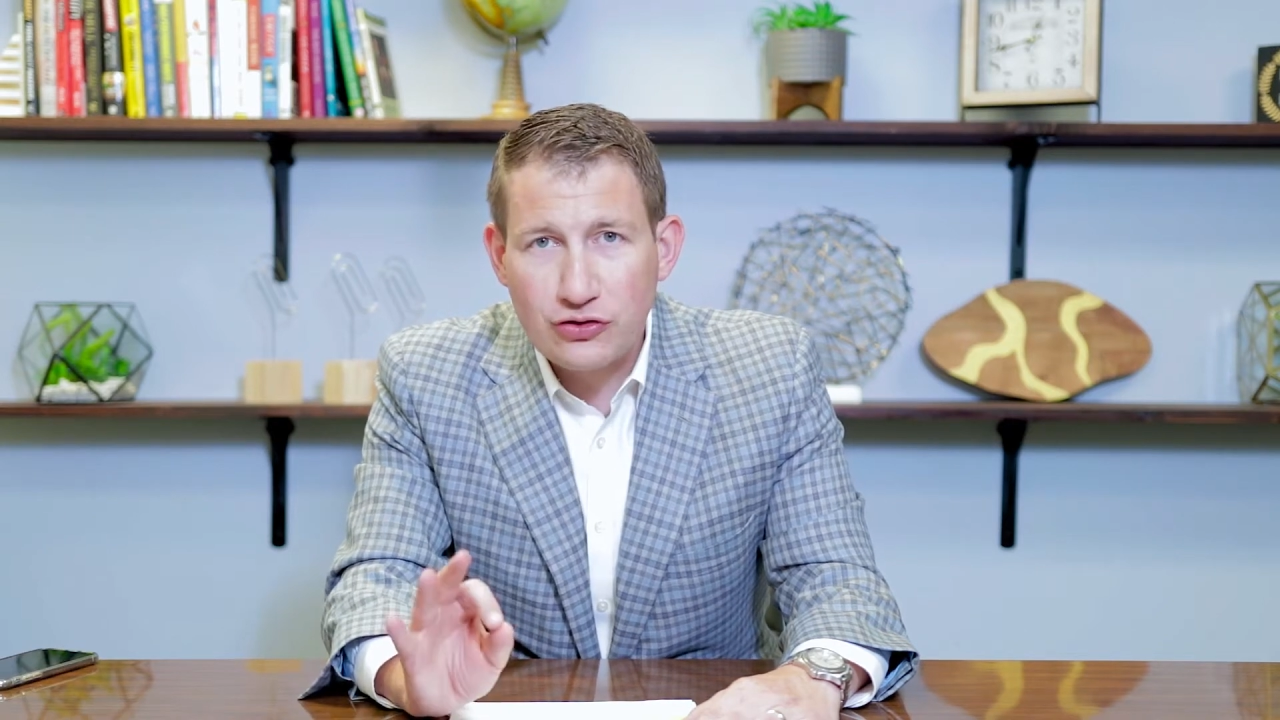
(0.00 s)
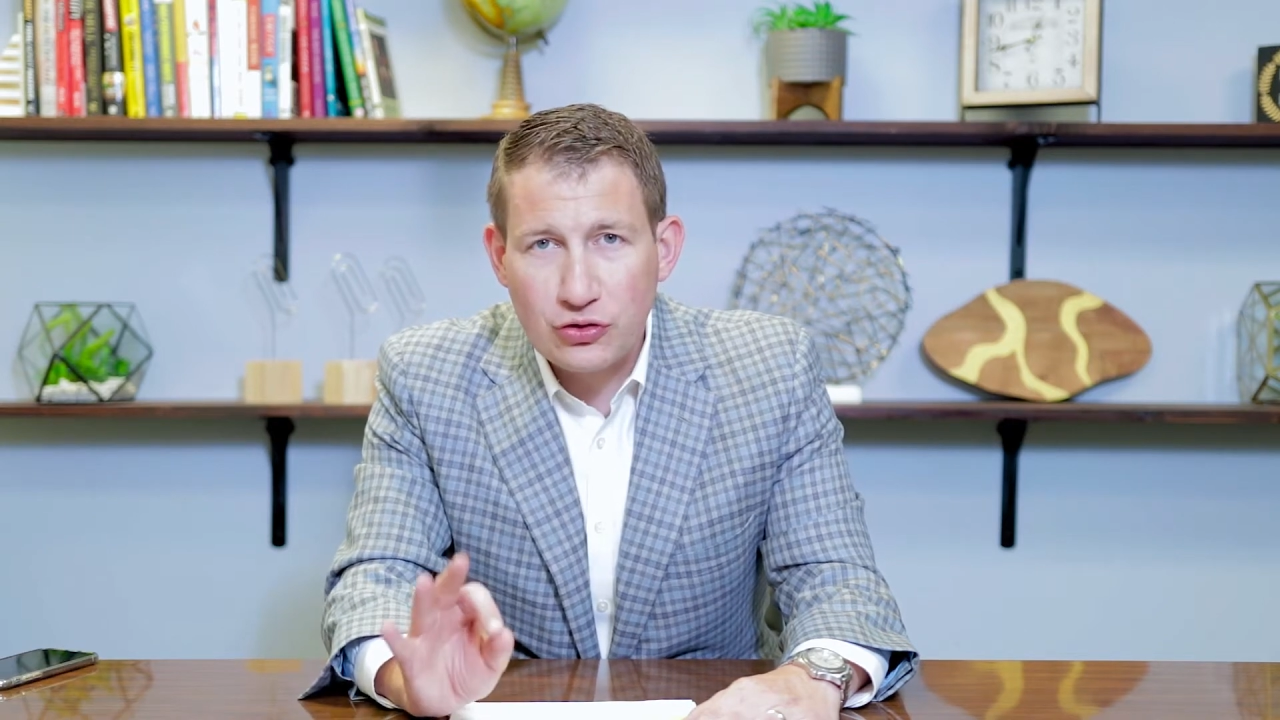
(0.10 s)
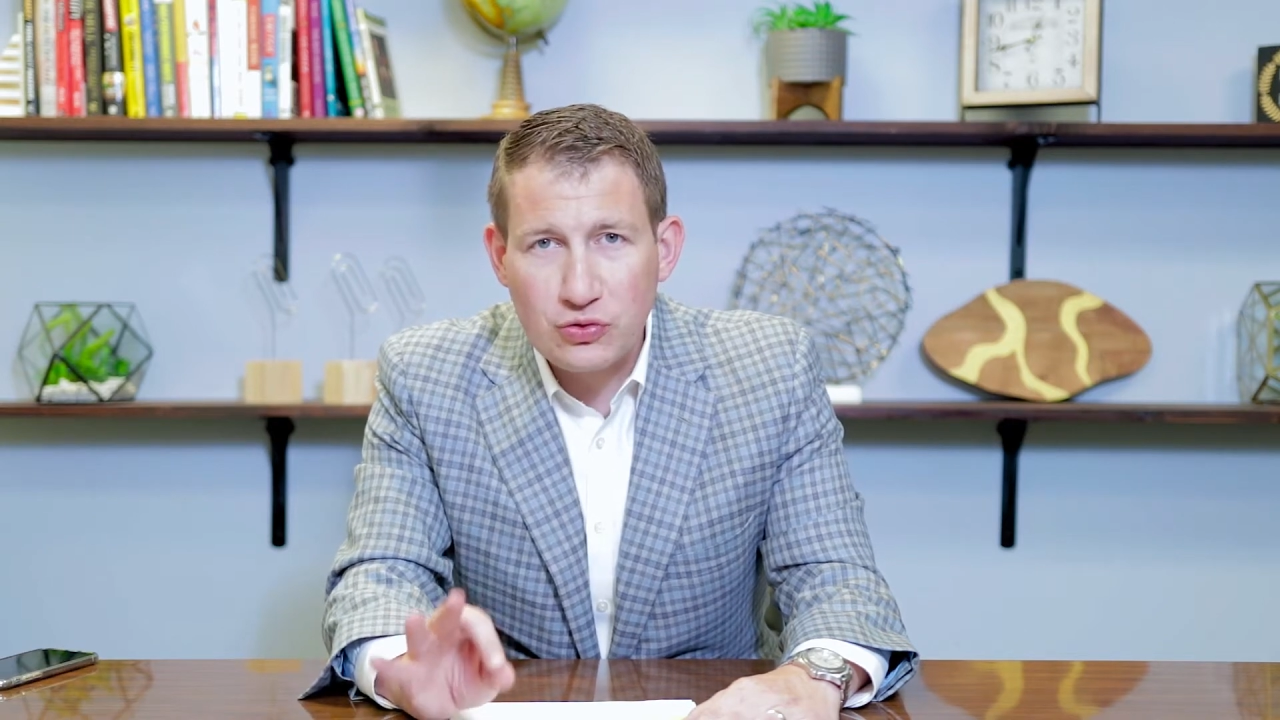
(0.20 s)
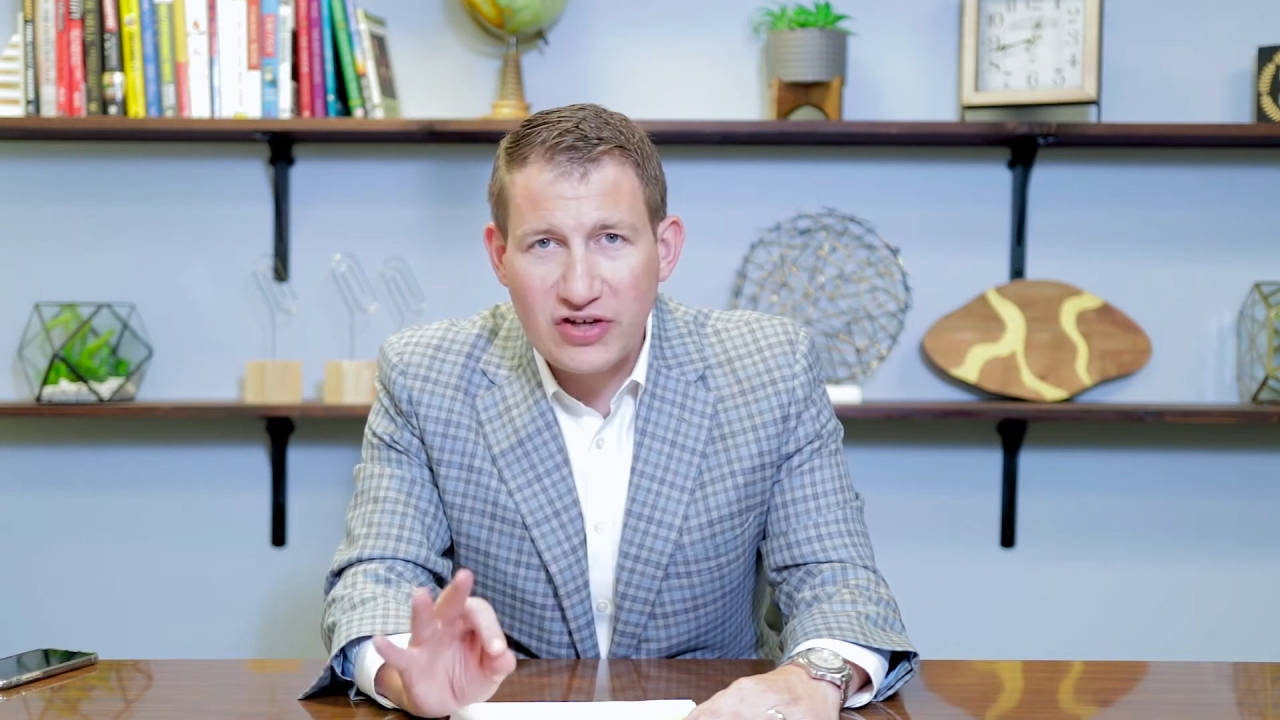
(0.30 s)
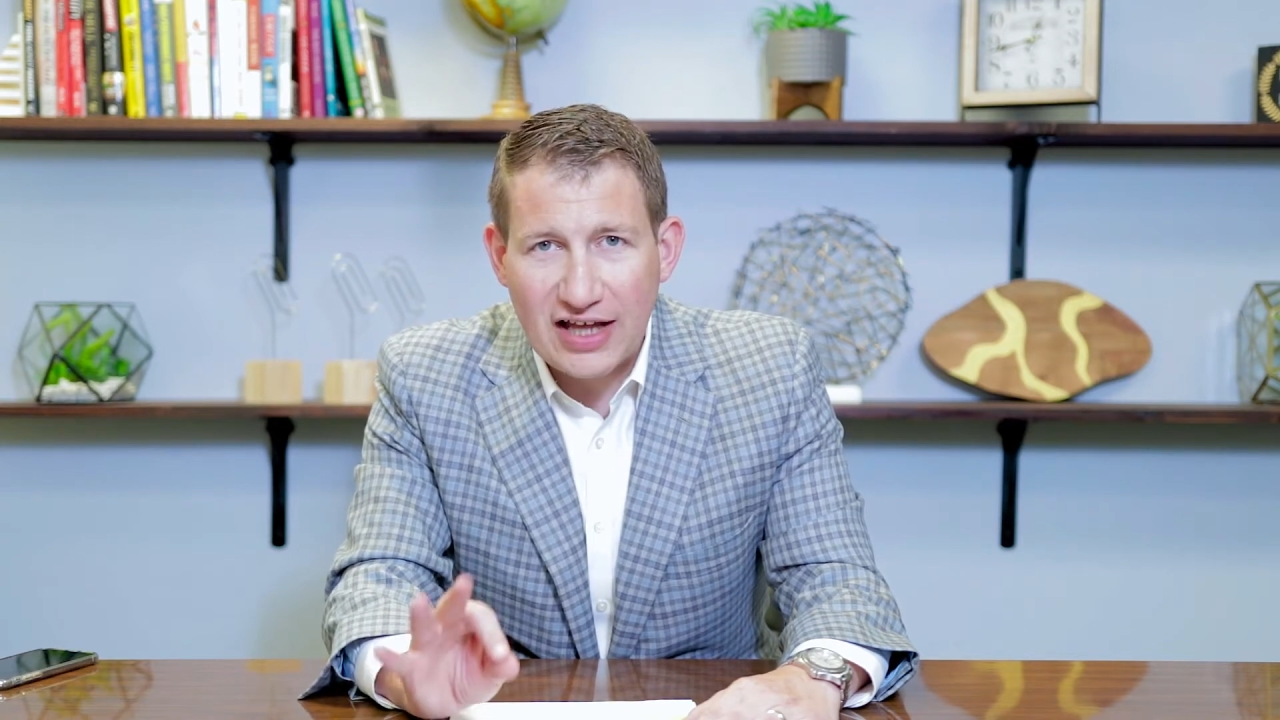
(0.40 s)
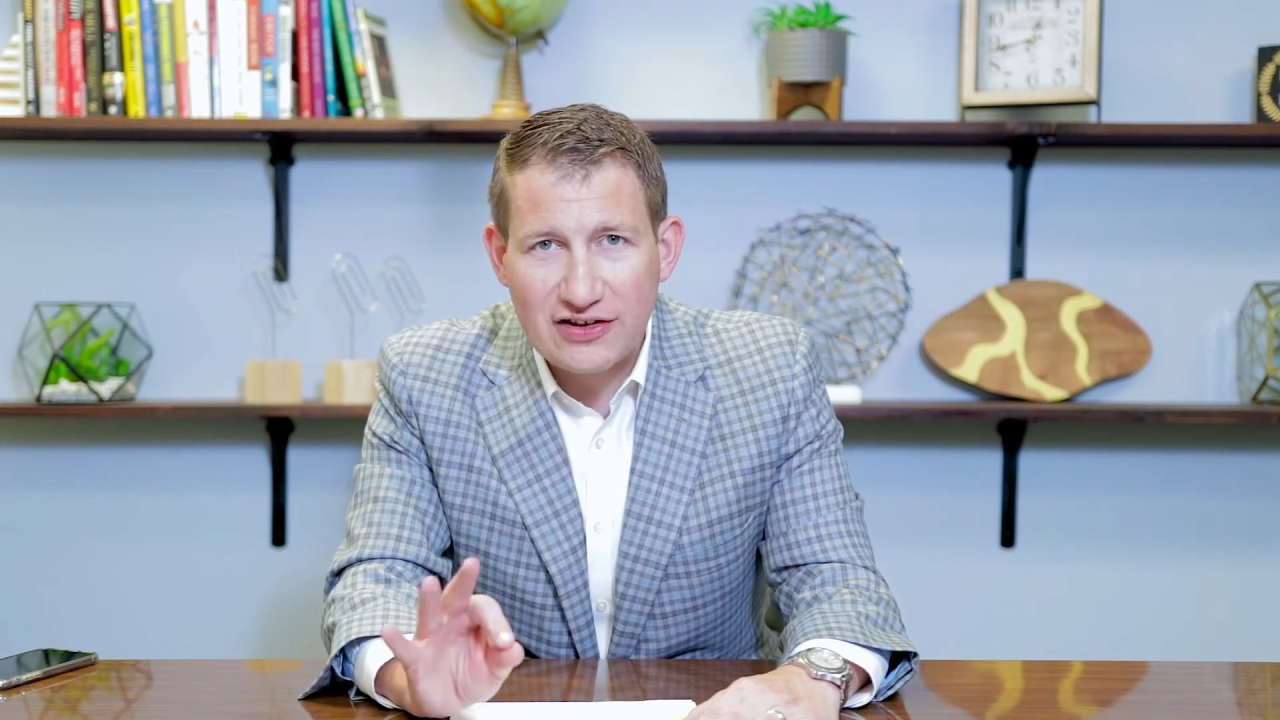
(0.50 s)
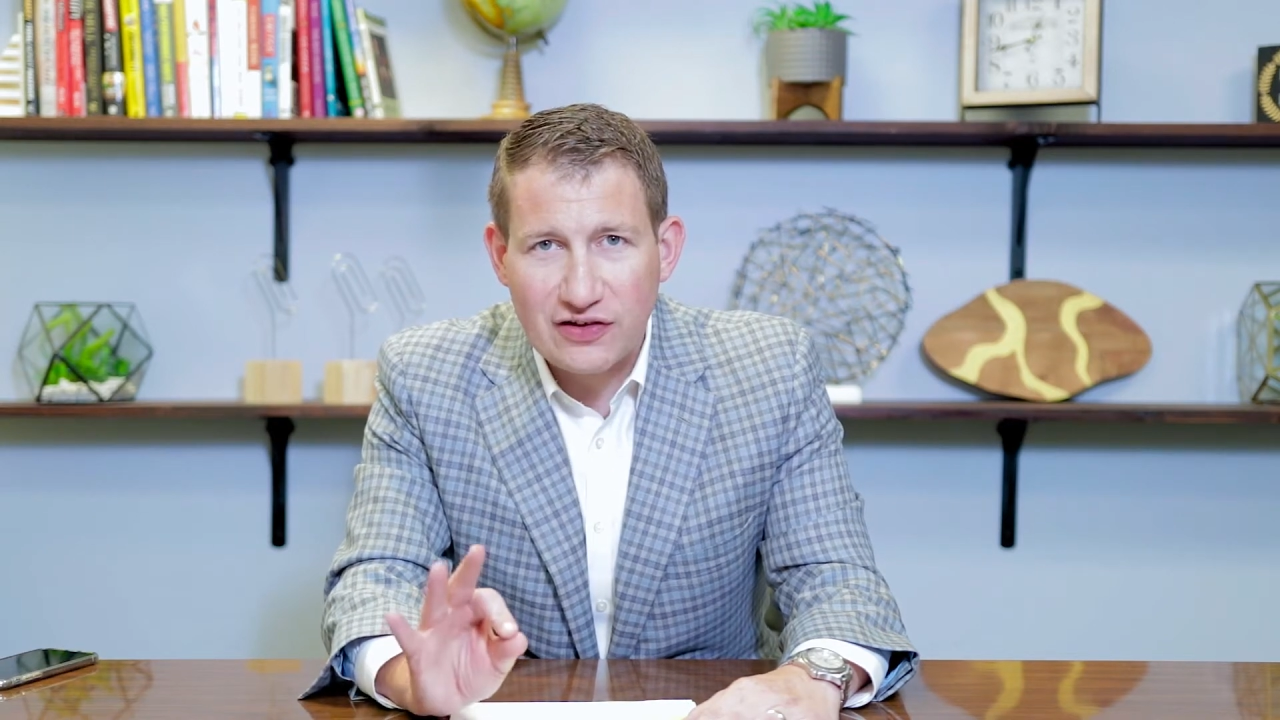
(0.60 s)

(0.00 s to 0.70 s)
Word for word: two tenths